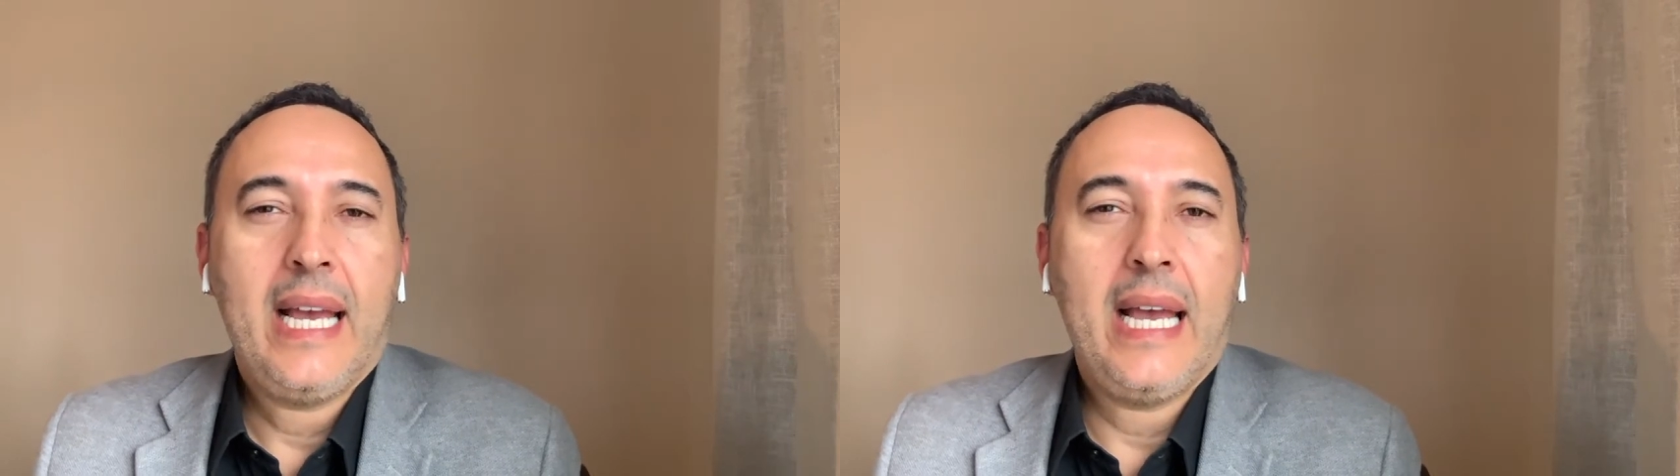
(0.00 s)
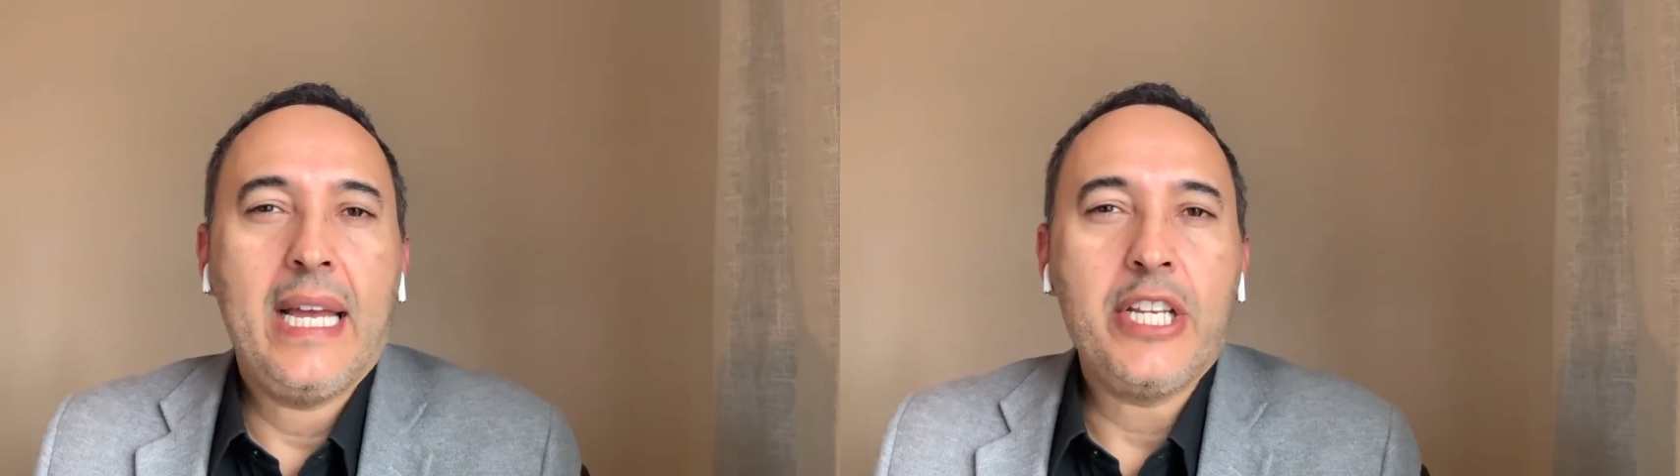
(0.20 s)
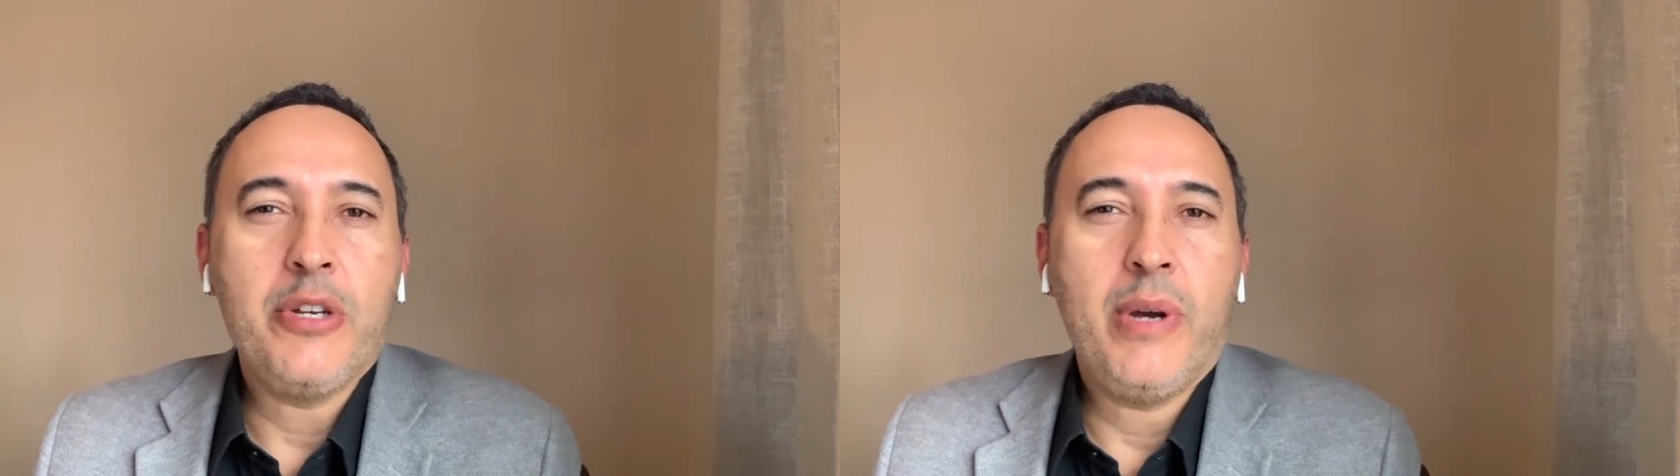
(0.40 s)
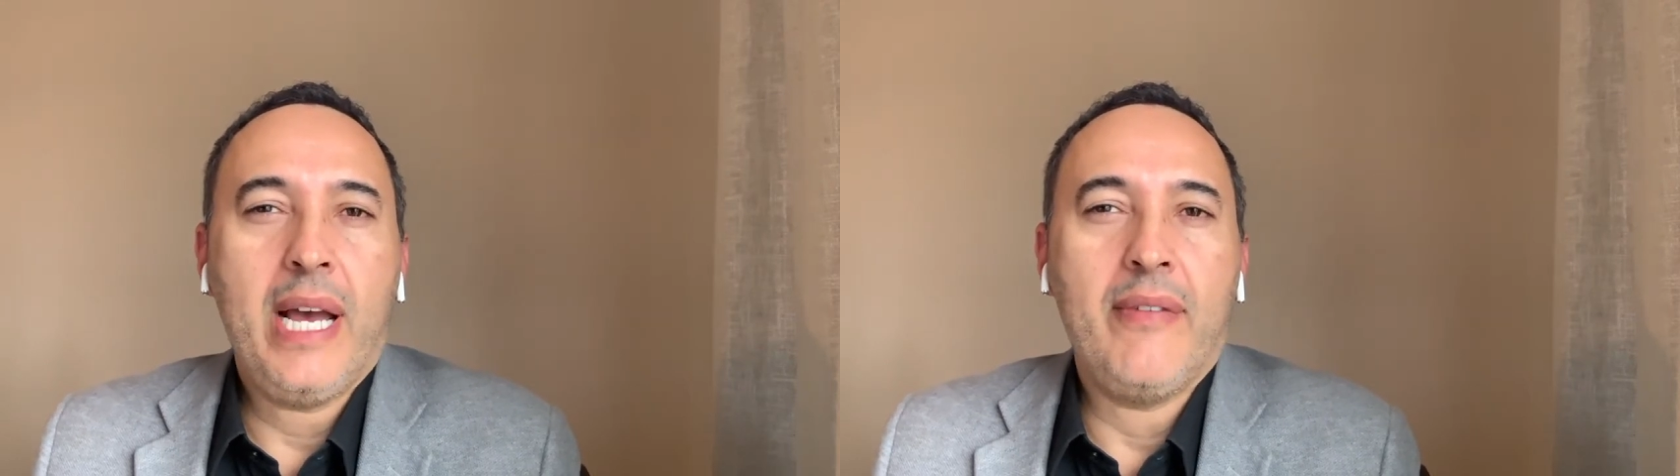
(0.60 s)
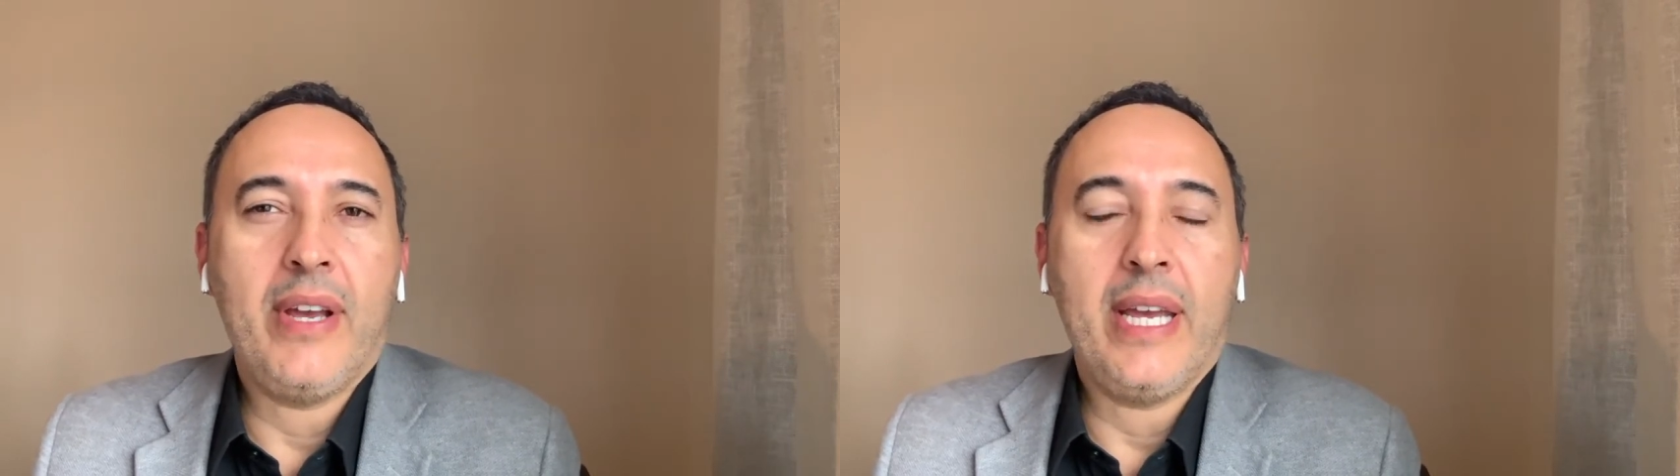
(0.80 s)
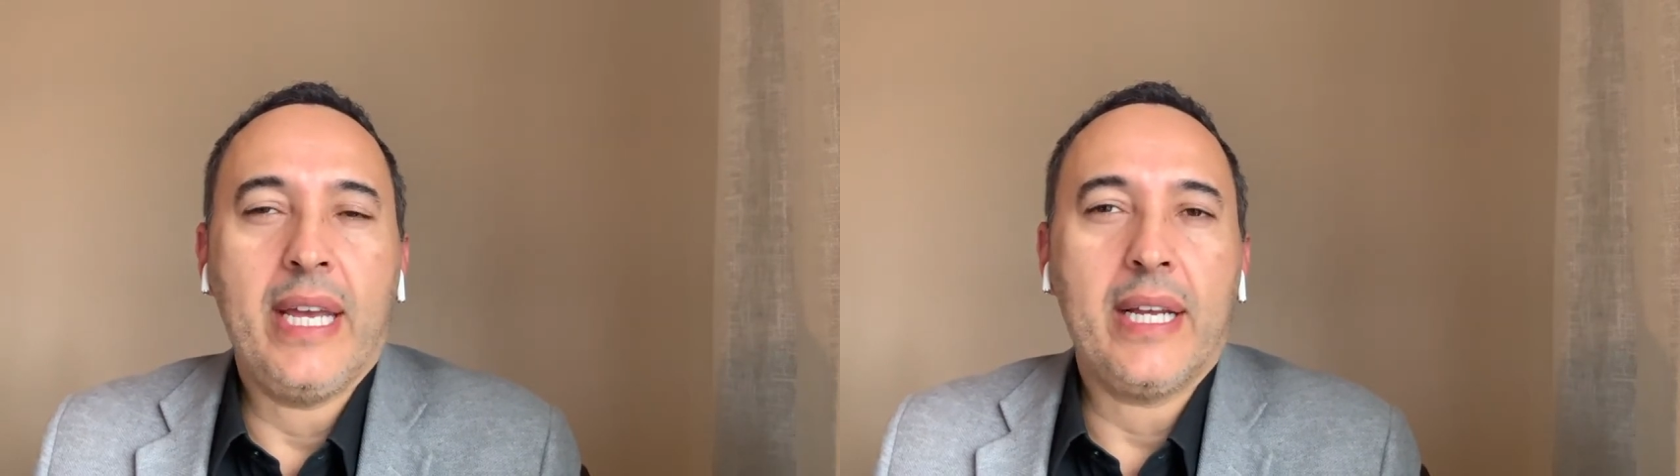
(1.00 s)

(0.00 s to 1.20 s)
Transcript: and you have a